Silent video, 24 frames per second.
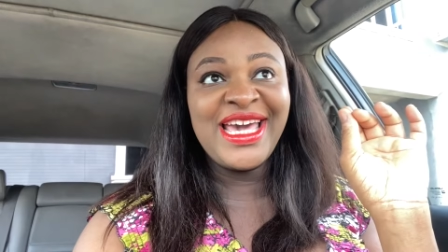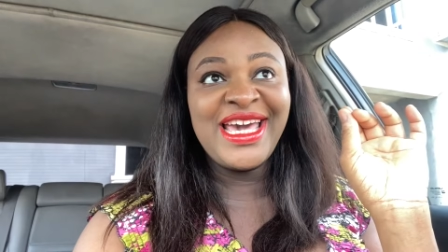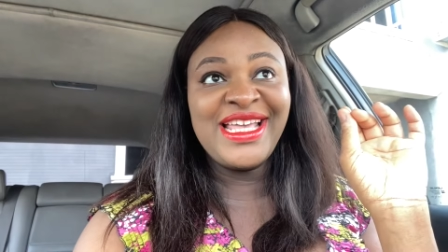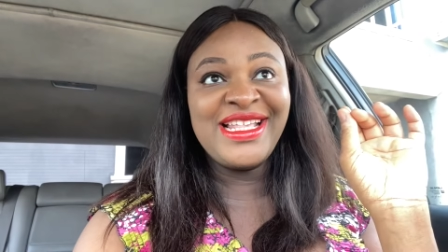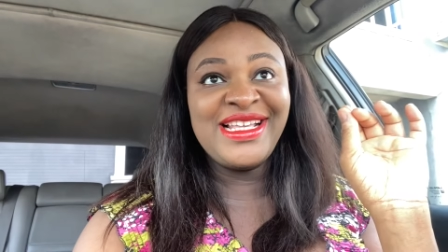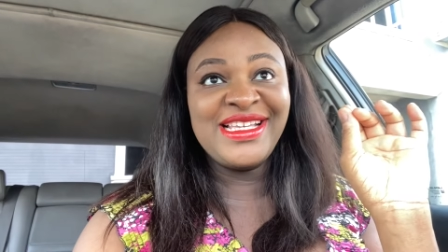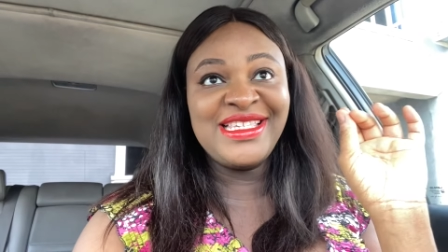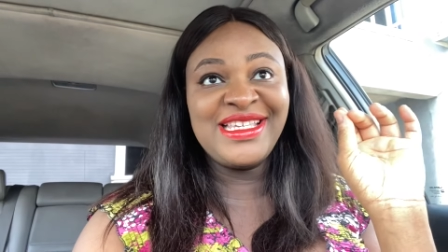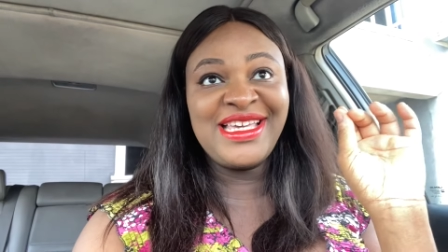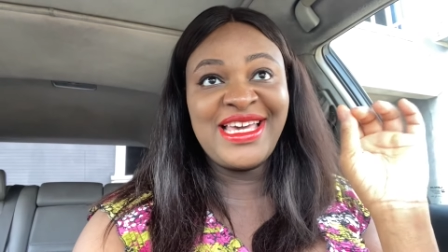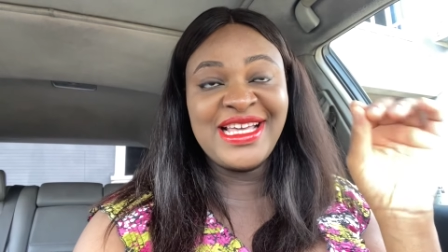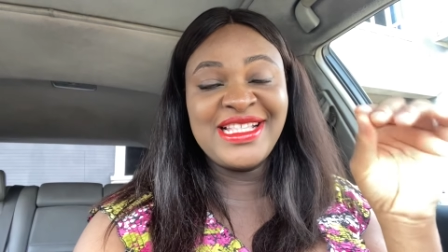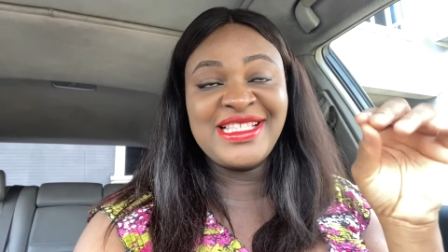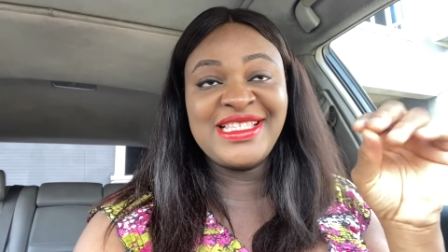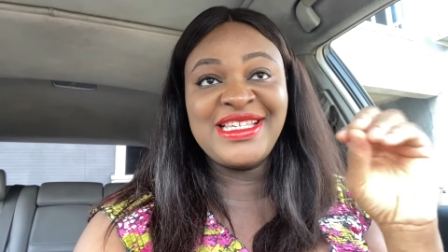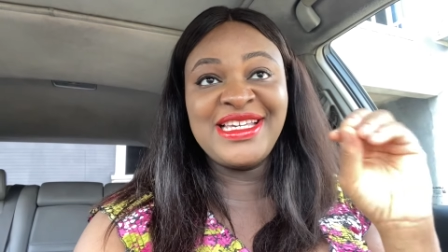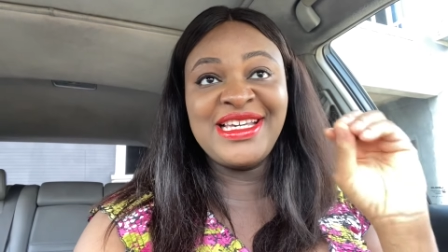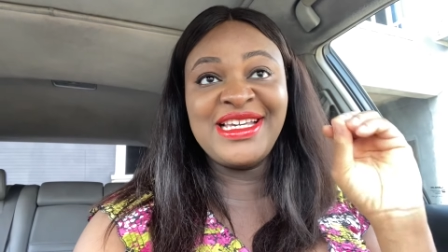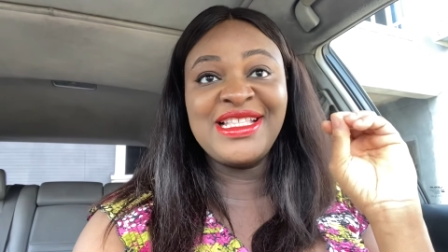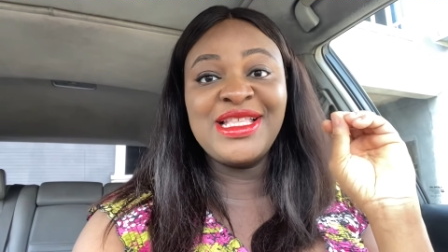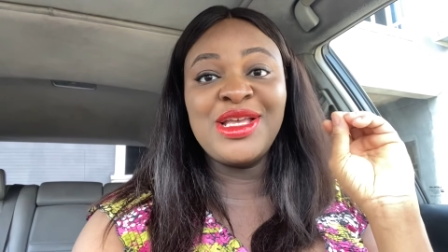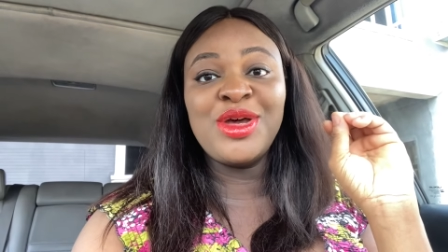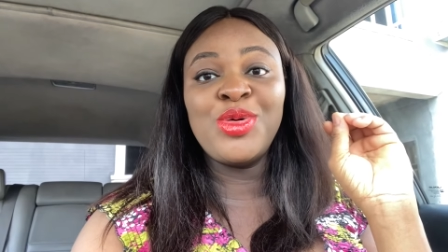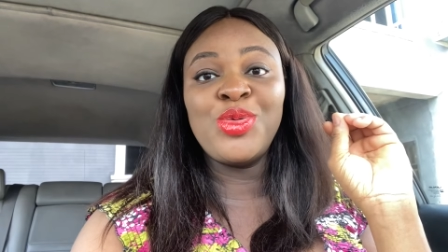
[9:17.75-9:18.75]
it is
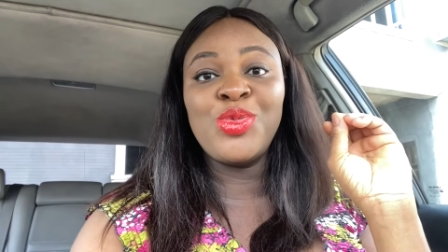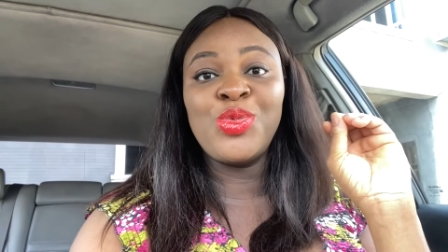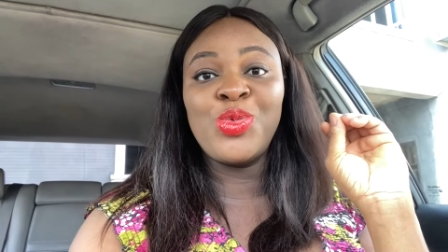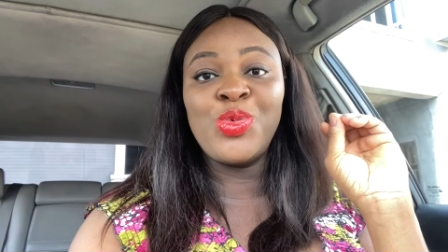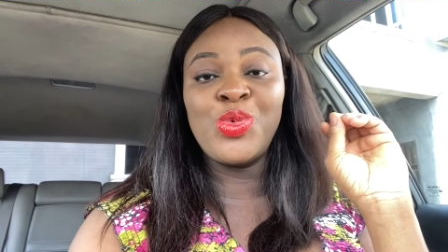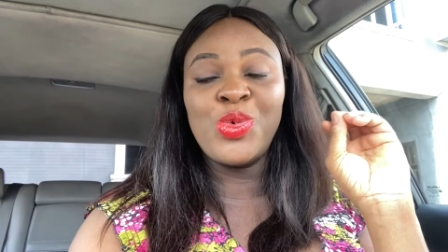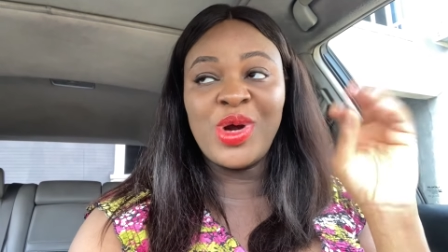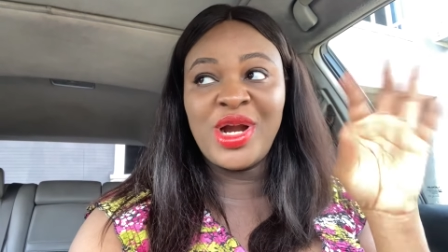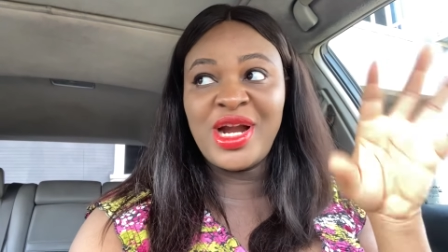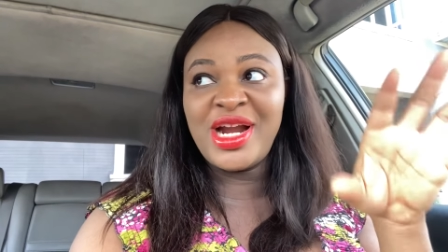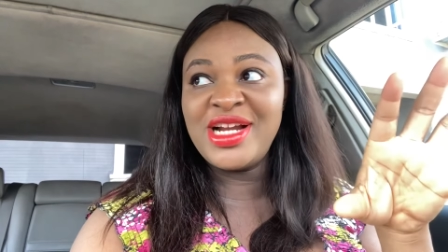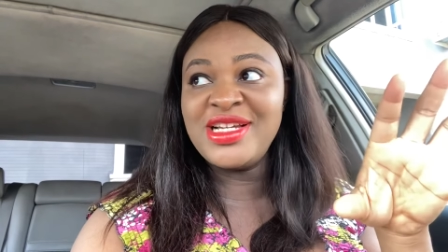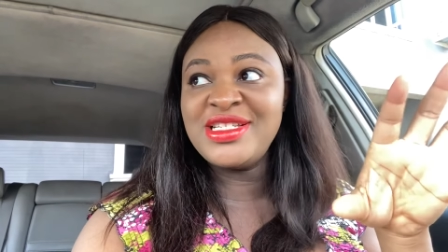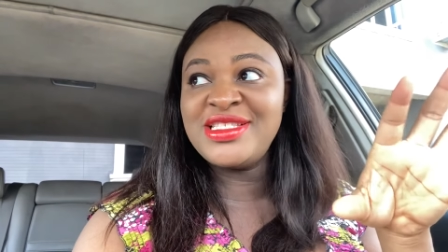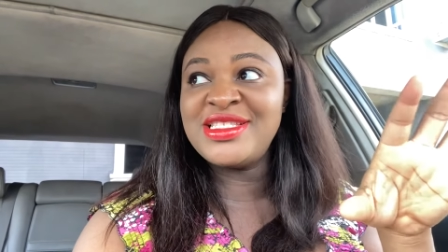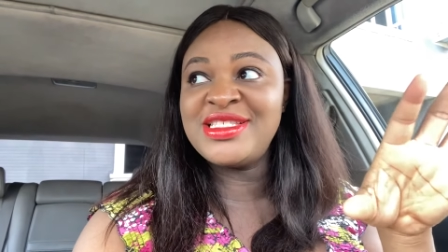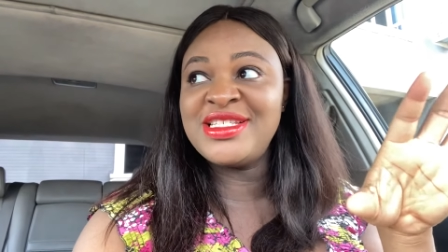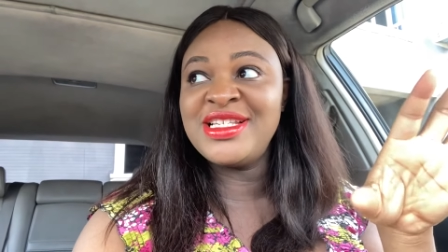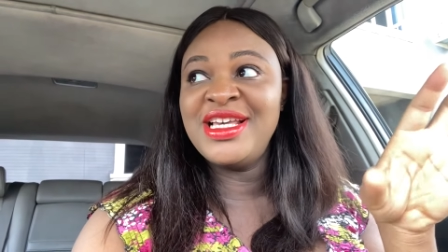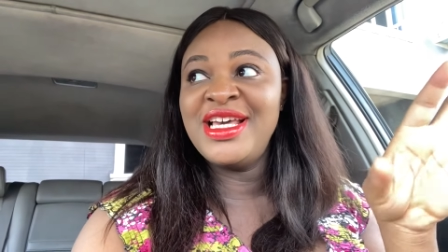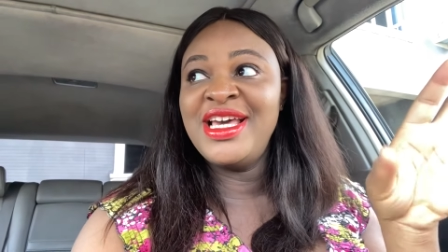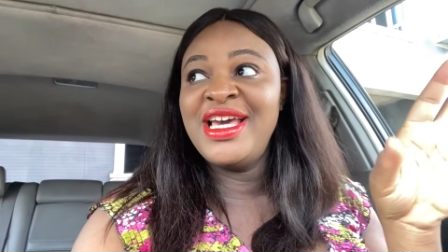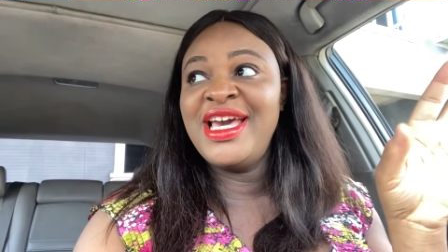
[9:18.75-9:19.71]
getting worse